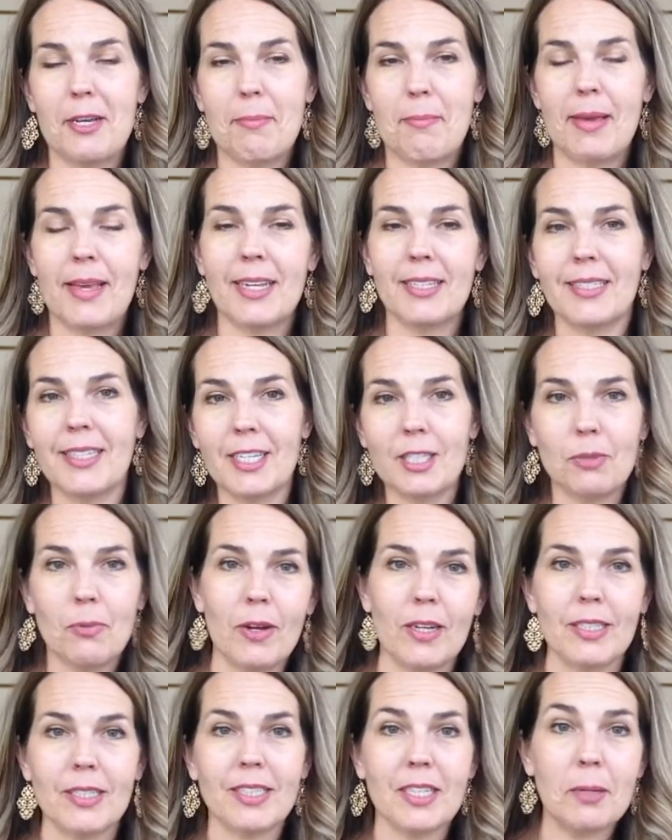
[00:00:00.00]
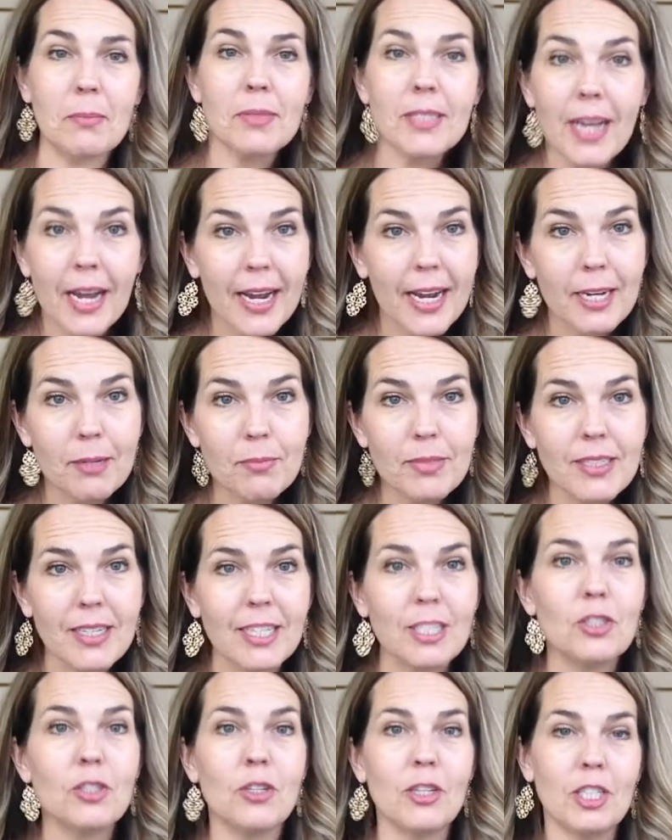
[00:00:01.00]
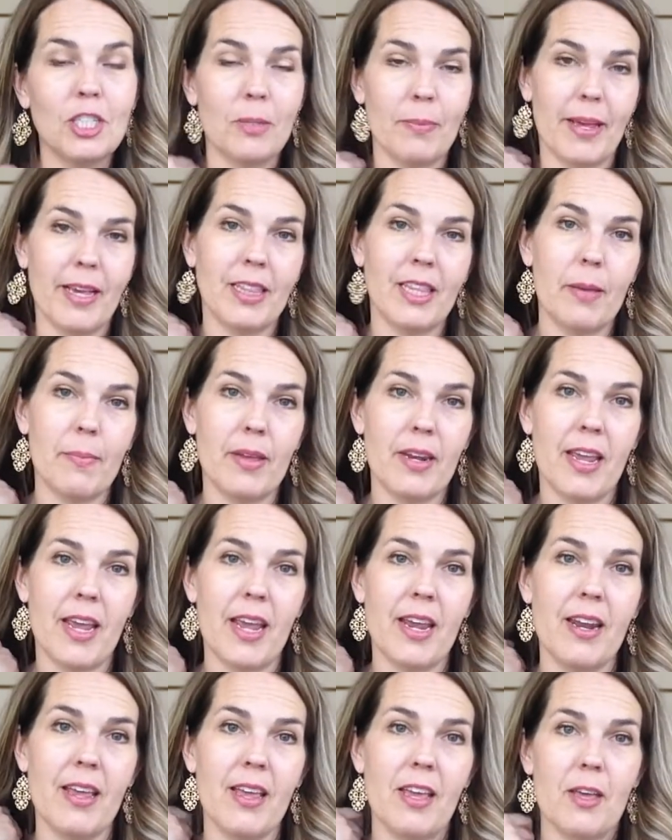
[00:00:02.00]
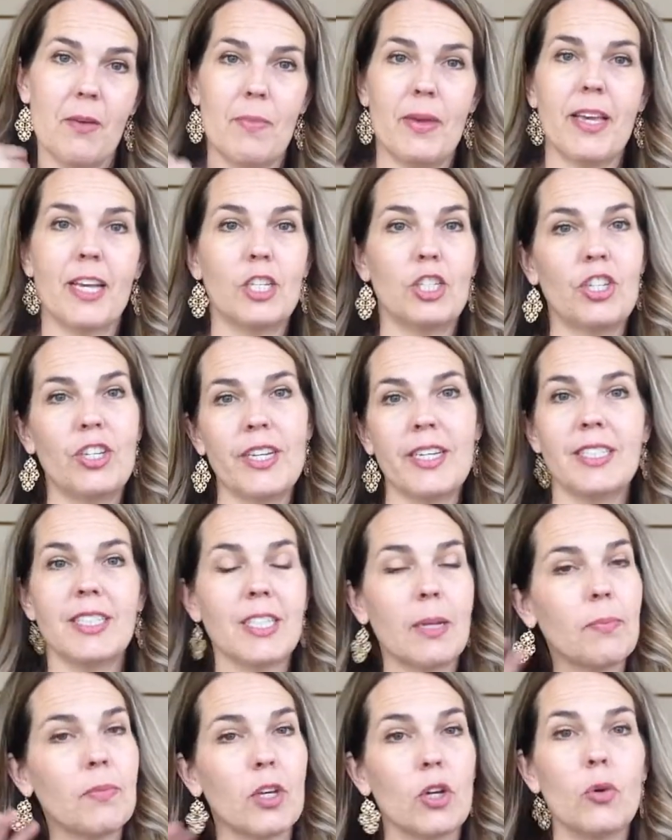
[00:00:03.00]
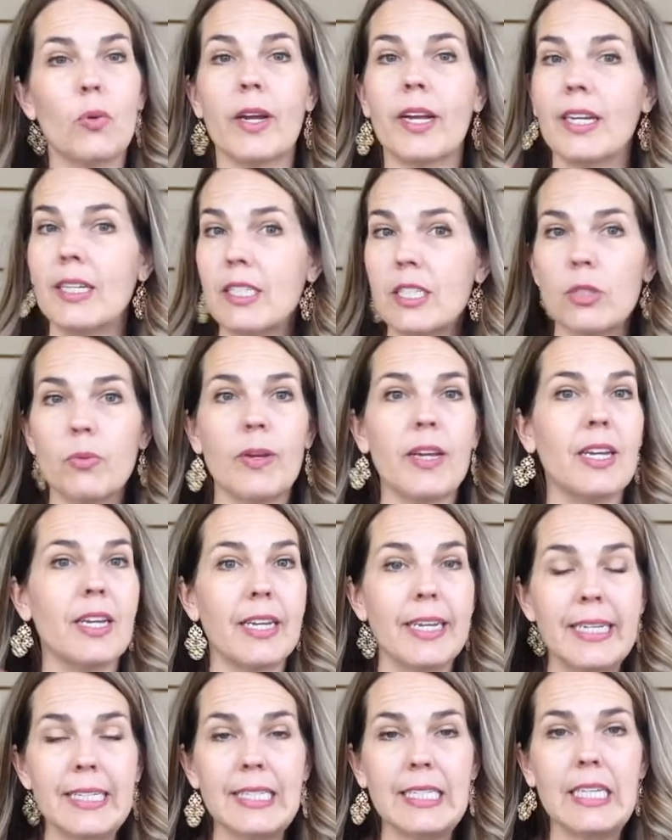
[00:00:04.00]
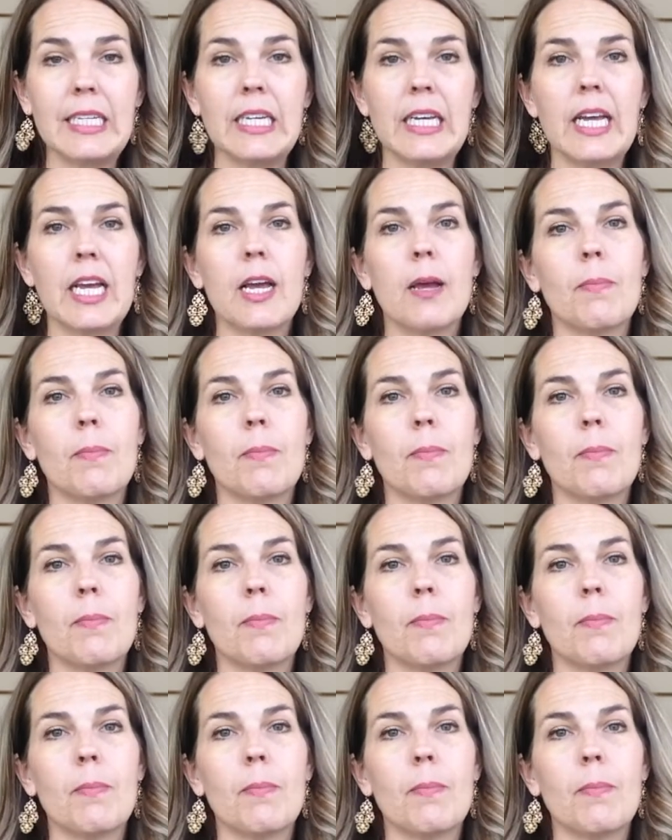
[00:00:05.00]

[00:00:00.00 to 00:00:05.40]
Because guess what? Sometimes it's good to make lemonade because you need something quick and sweet and easy.